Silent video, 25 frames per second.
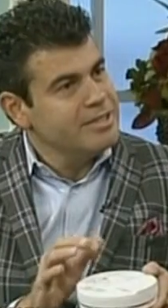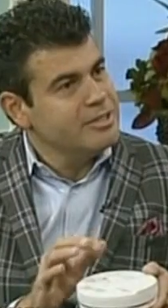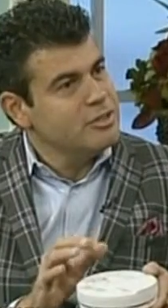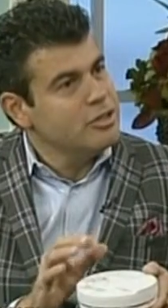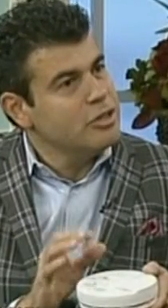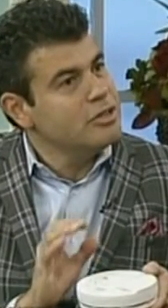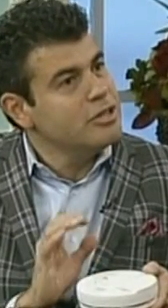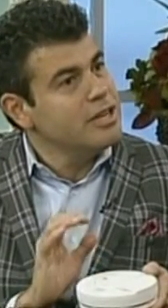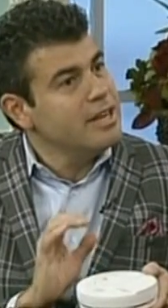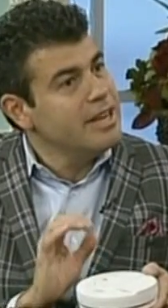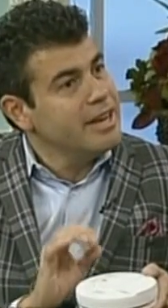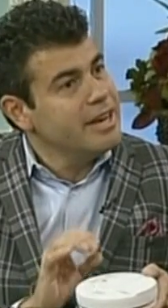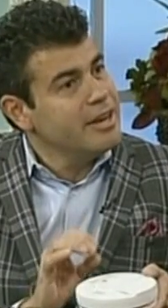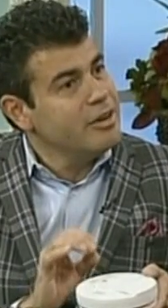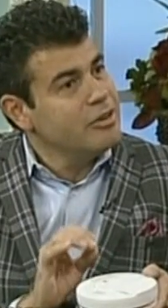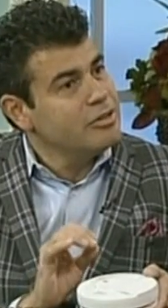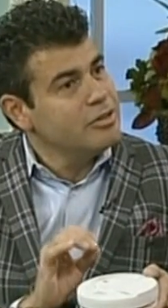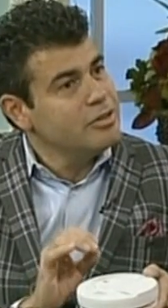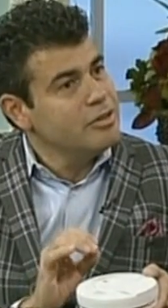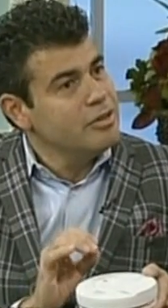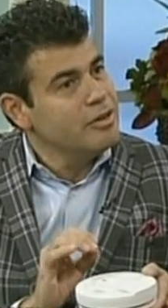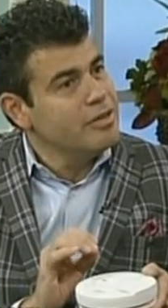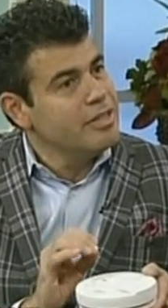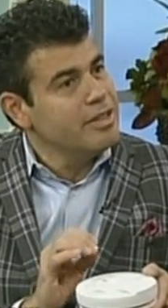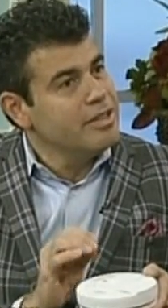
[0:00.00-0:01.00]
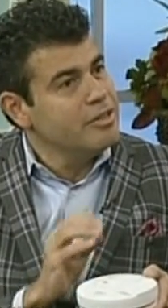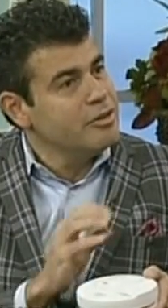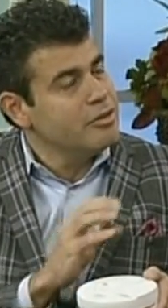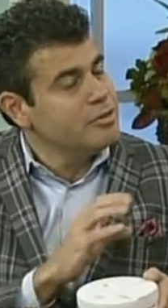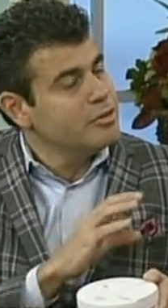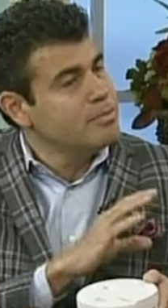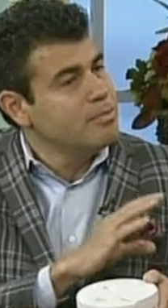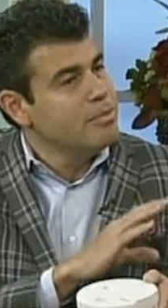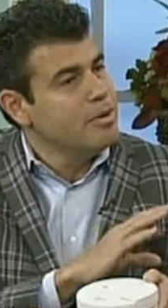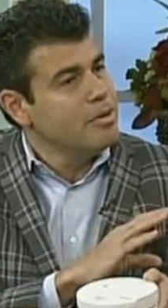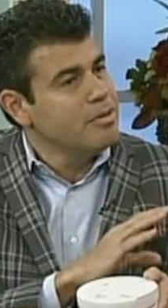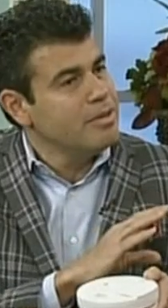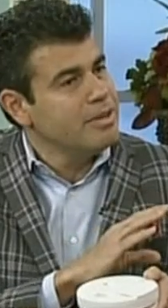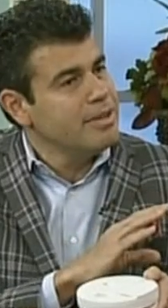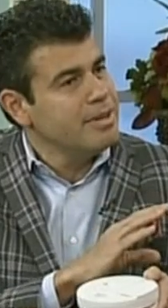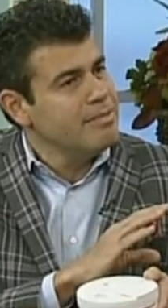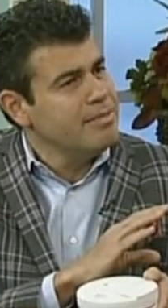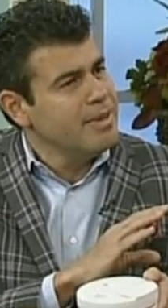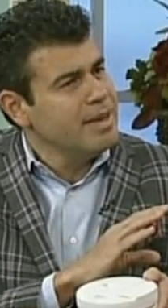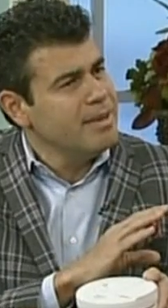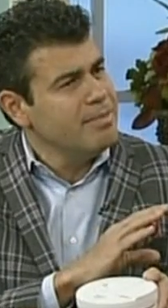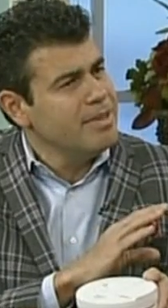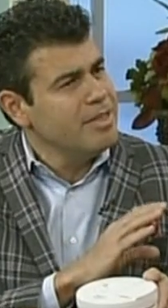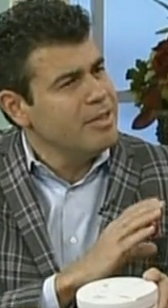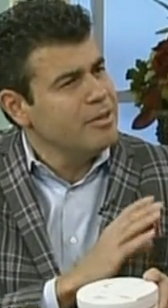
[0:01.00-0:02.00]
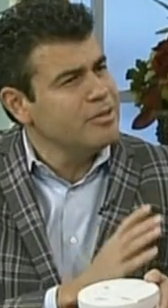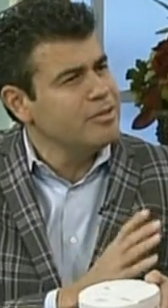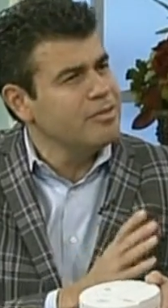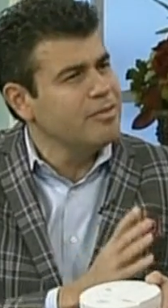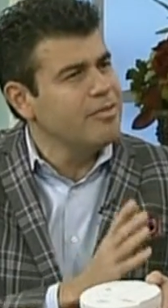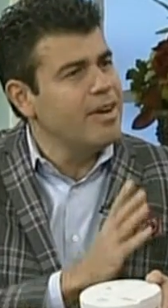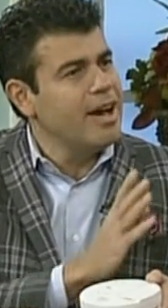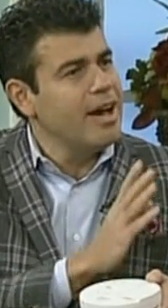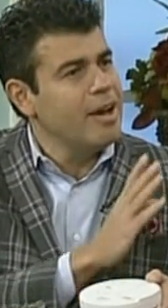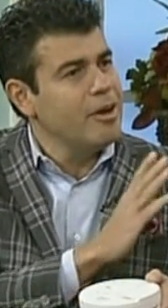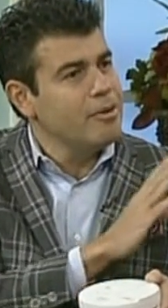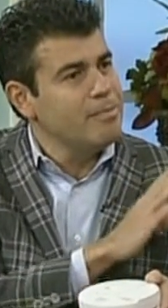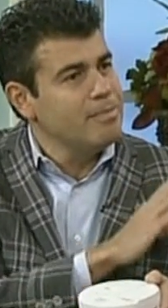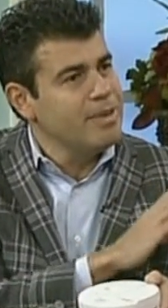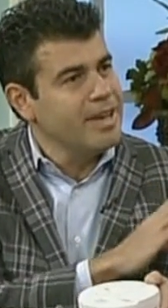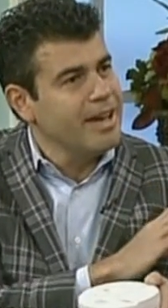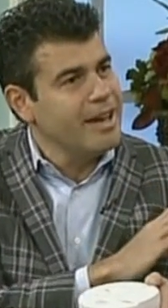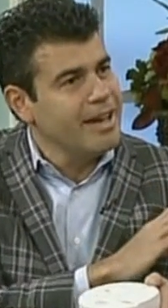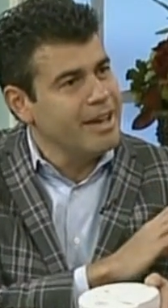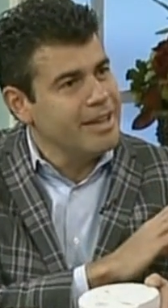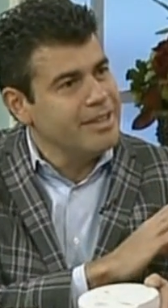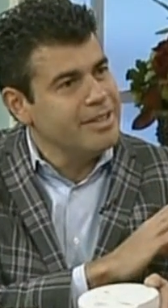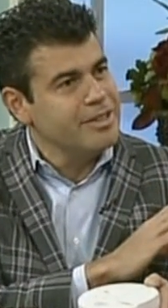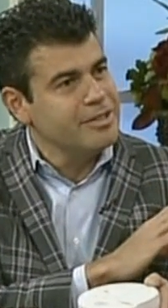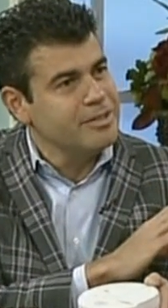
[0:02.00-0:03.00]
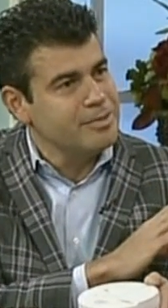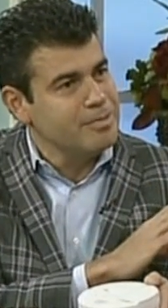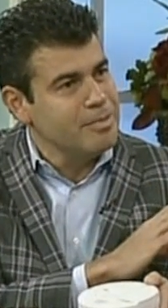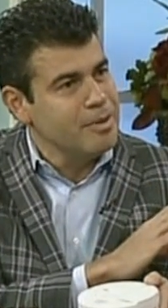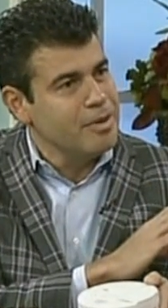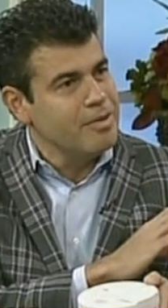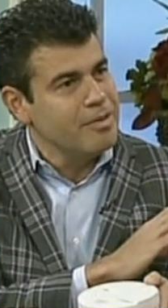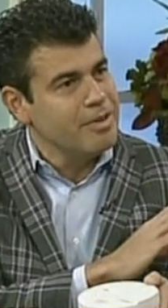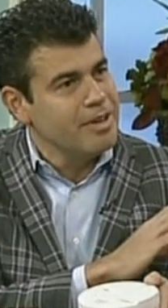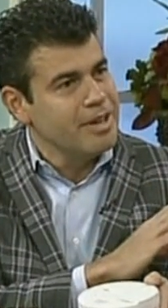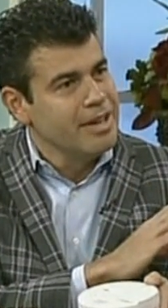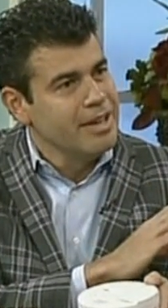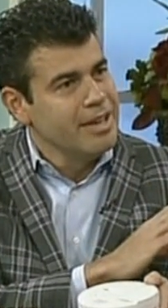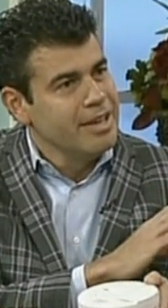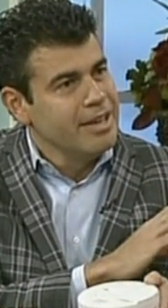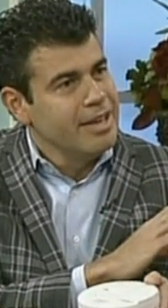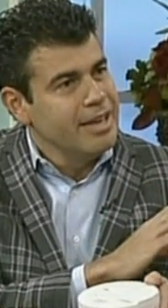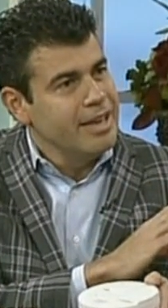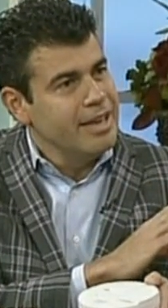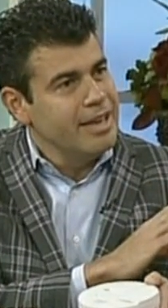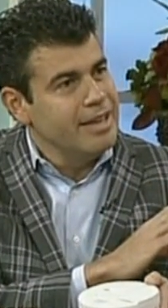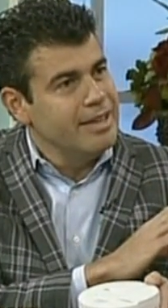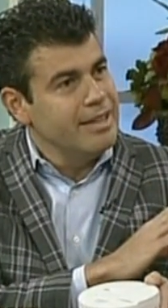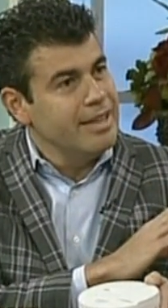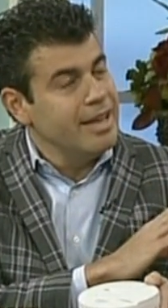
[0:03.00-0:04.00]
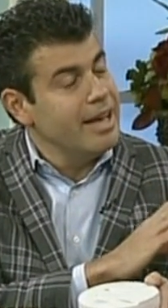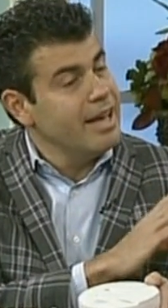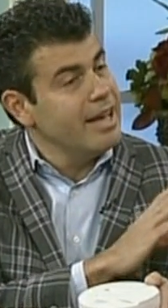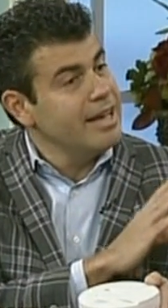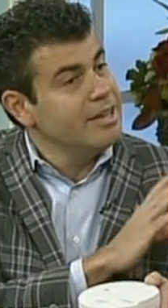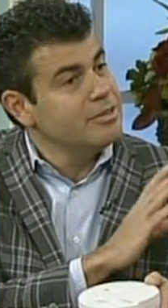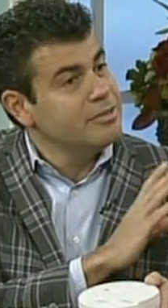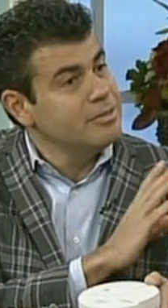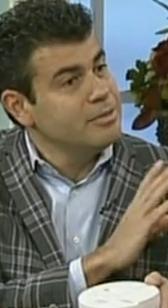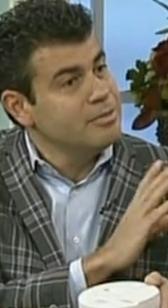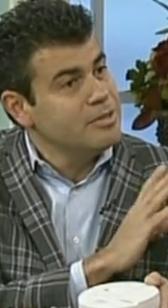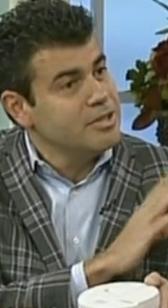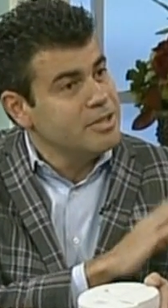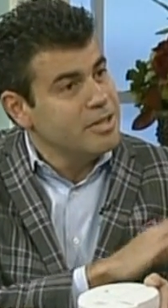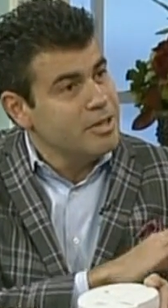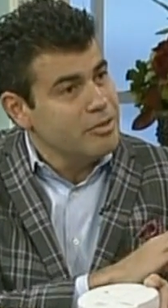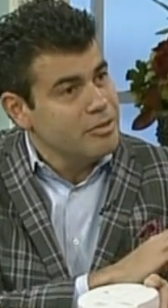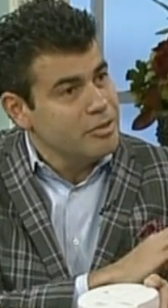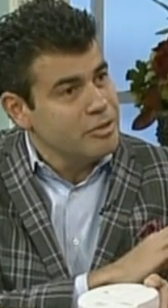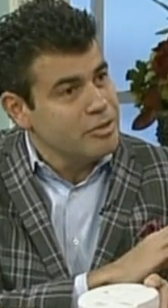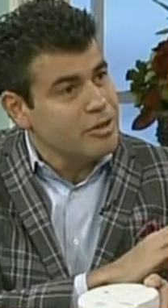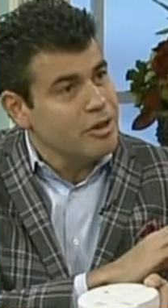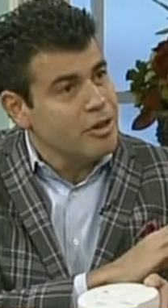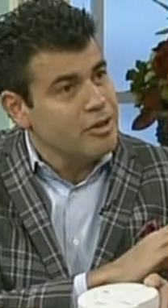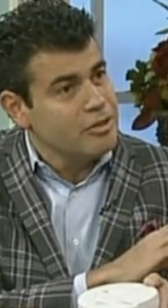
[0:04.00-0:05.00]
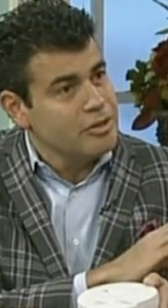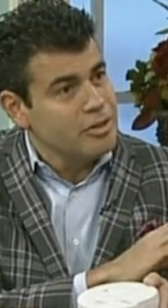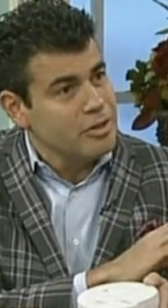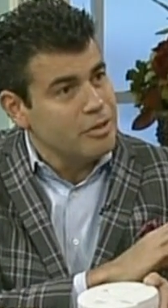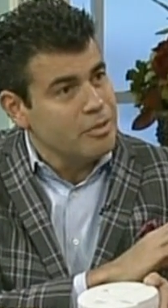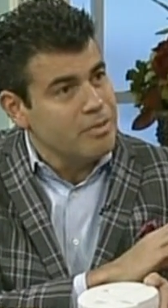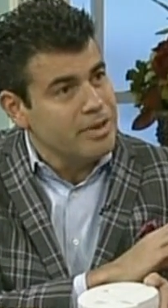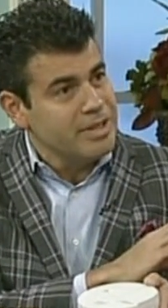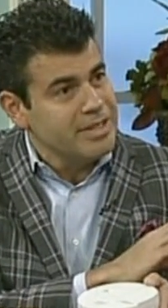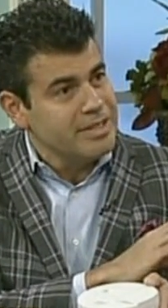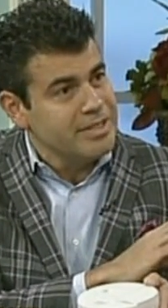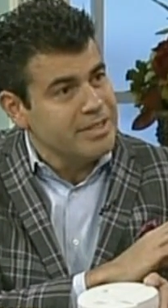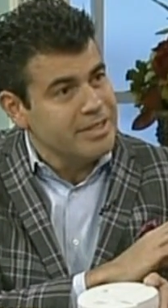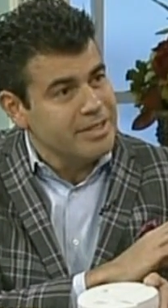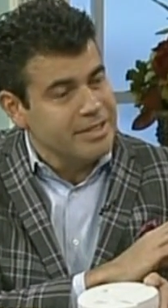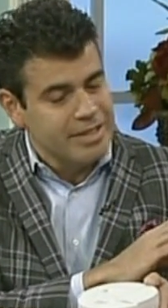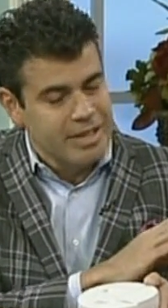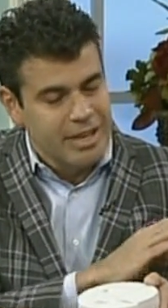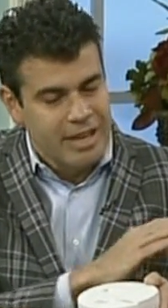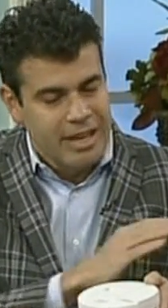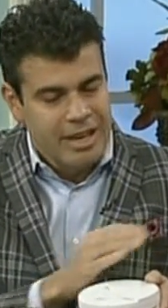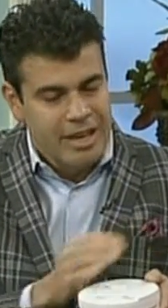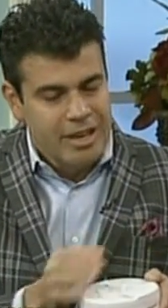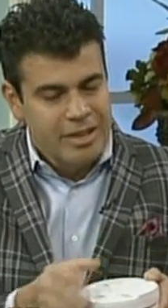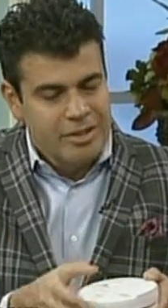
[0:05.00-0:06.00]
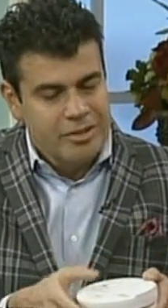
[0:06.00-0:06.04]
is just letting us know that there's smoke, that maybe there's fire behind the smoke, and that has some serious consequences.